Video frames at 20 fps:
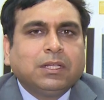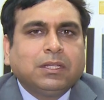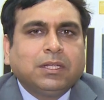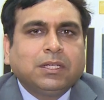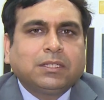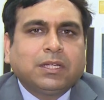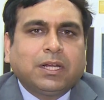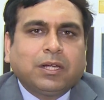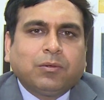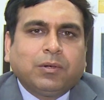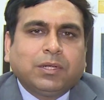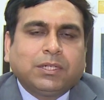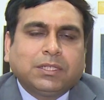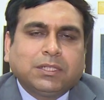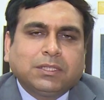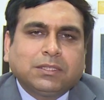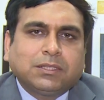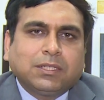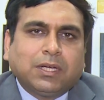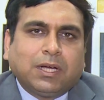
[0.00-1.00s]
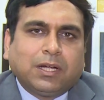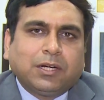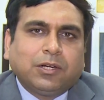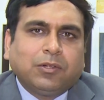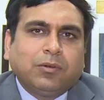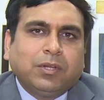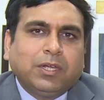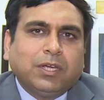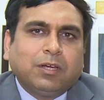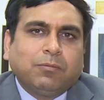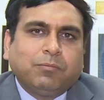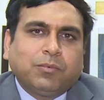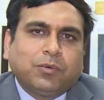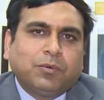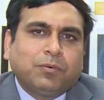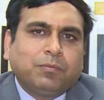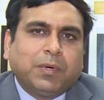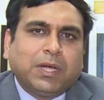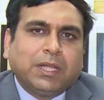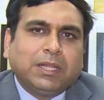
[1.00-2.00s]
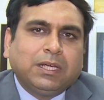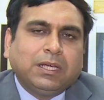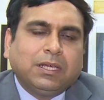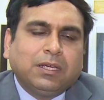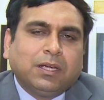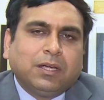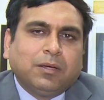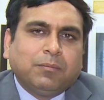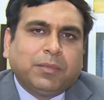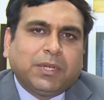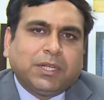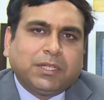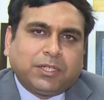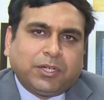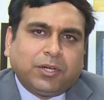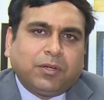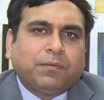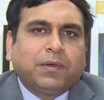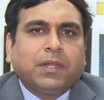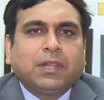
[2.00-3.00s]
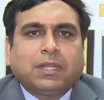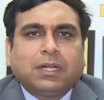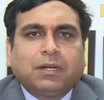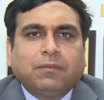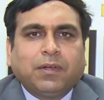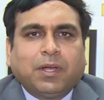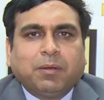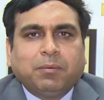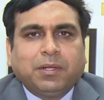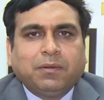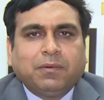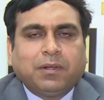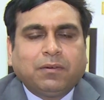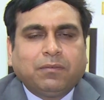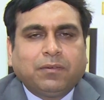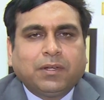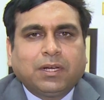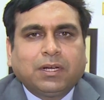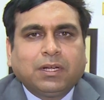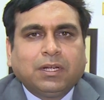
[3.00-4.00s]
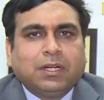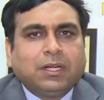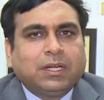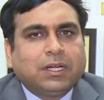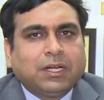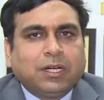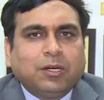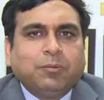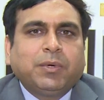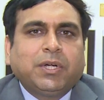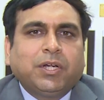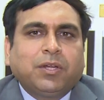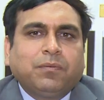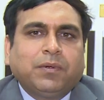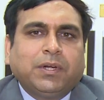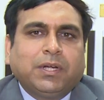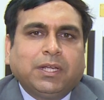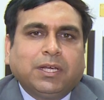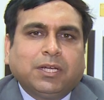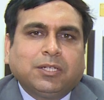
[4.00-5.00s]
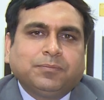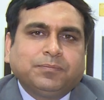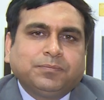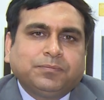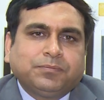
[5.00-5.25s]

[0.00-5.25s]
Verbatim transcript: These regulations are duly approved by the Ministry of Health and Family Welfare, Government of India.